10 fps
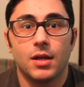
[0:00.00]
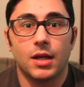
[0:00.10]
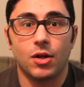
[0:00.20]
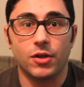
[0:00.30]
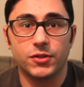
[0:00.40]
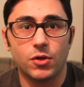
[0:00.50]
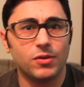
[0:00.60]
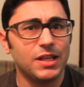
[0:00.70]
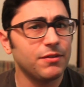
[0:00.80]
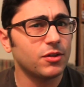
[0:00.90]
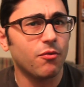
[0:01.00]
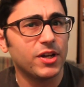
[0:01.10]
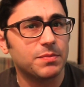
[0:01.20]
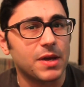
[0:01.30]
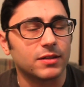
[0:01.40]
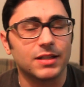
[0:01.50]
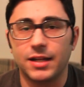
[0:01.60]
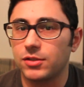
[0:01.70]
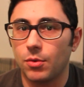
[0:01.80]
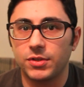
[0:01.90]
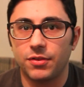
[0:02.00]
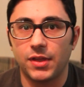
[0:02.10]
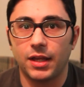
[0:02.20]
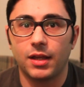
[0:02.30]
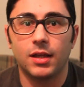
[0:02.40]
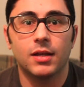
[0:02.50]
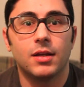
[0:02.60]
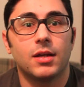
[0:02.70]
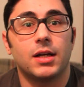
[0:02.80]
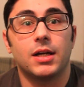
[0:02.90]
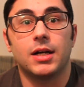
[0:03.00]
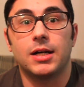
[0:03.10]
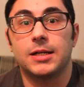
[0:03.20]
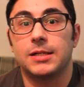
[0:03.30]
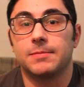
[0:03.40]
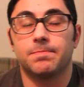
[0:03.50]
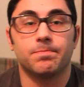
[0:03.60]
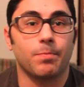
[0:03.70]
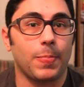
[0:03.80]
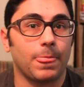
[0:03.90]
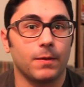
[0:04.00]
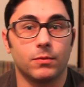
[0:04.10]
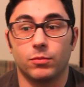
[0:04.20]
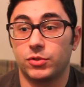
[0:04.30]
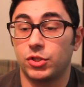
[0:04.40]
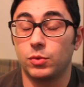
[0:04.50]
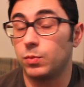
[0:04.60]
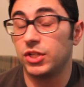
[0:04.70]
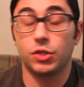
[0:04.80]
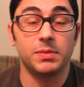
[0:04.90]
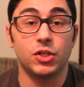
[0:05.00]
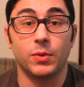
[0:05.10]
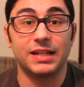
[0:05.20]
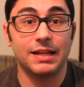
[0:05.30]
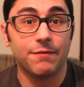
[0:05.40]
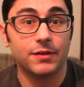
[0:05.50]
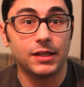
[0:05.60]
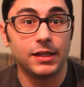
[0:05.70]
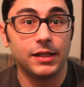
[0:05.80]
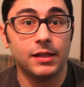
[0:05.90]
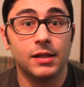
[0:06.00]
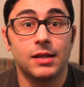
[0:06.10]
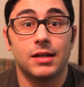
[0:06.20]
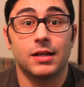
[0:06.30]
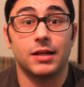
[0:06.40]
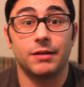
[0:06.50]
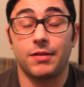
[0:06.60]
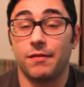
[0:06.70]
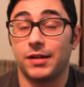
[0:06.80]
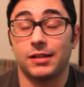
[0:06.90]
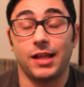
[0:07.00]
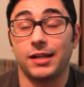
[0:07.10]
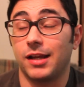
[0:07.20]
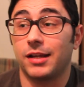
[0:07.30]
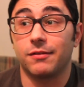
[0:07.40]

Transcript: And also leave us a voicemail. Let us know what you think. Um, which we should be doing differently. Uh, if you have any late night